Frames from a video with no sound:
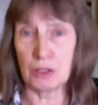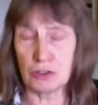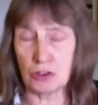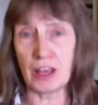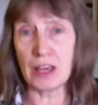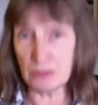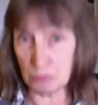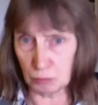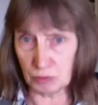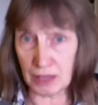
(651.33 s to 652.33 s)
So they
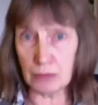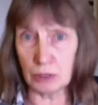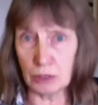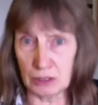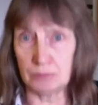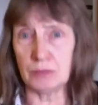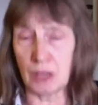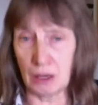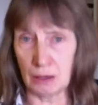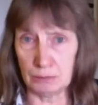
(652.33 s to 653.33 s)
they were
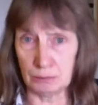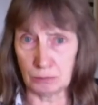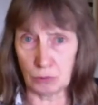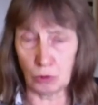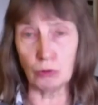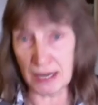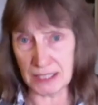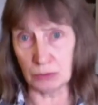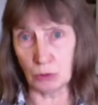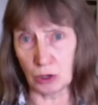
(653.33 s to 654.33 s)
um,
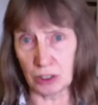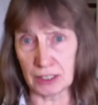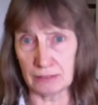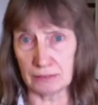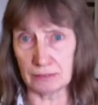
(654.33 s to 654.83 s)
already working